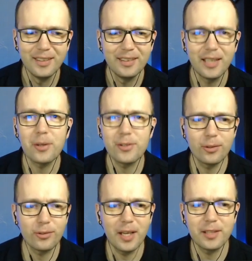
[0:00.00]
Now it's not
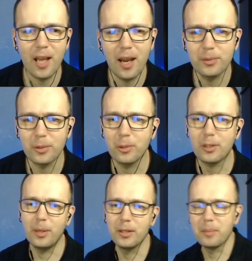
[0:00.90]
the right time to talk
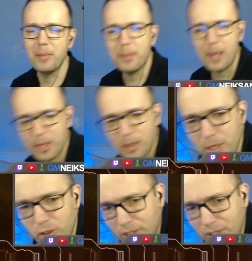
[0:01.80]
about it. Maybe I'm gonna mention